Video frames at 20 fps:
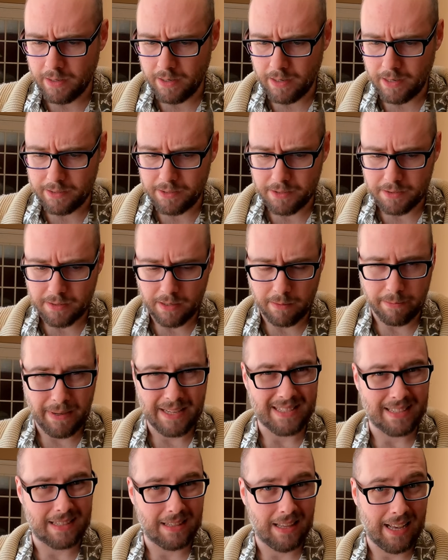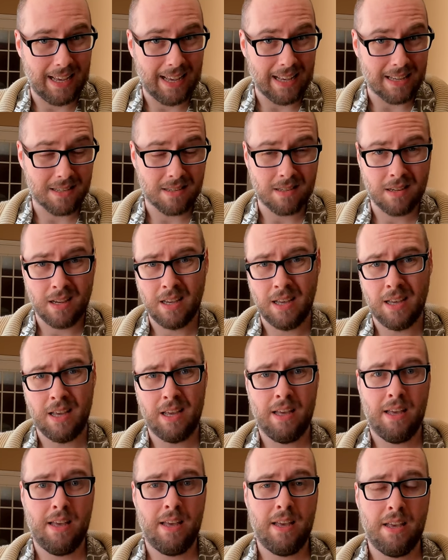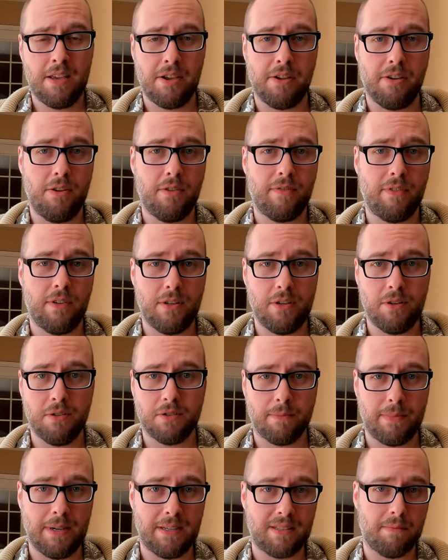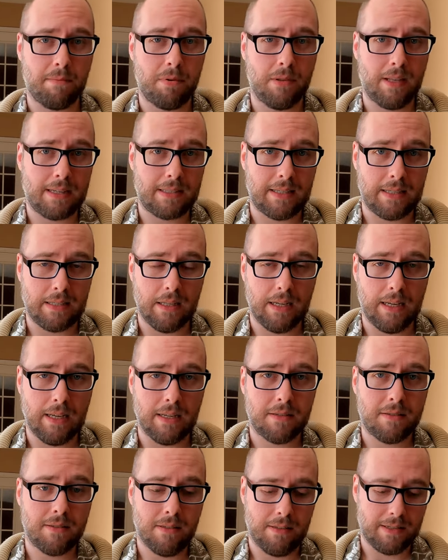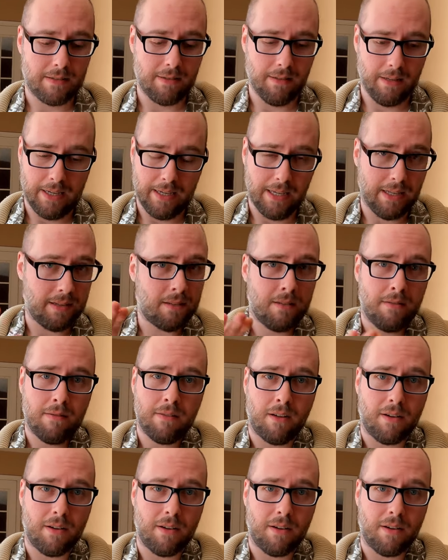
Uh, just get a piece of glass. You can even use a piece of plexiglass and just lay it